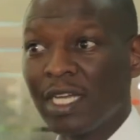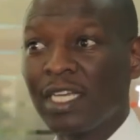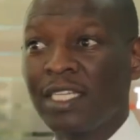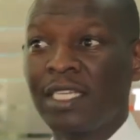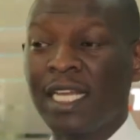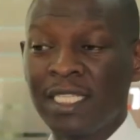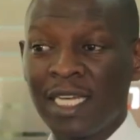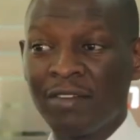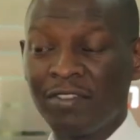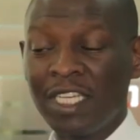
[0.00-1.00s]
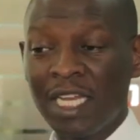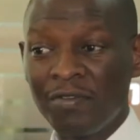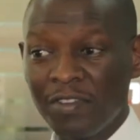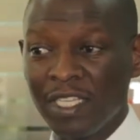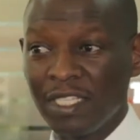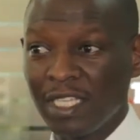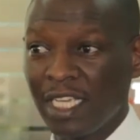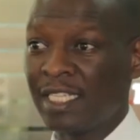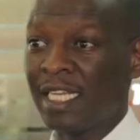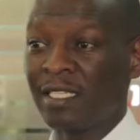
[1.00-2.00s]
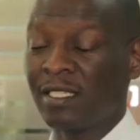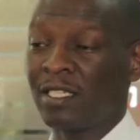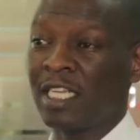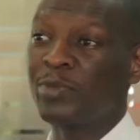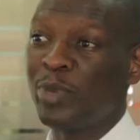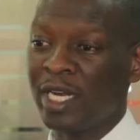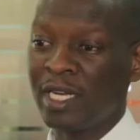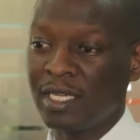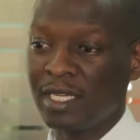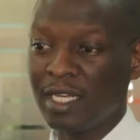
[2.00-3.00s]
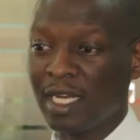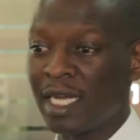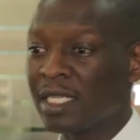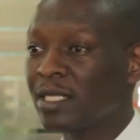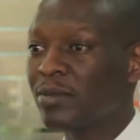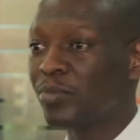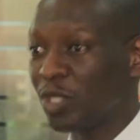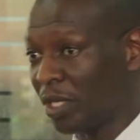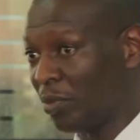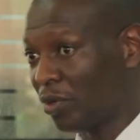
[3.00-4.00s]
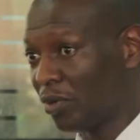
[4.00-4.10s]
it doesn't have hidden fees, is as transparent as possible.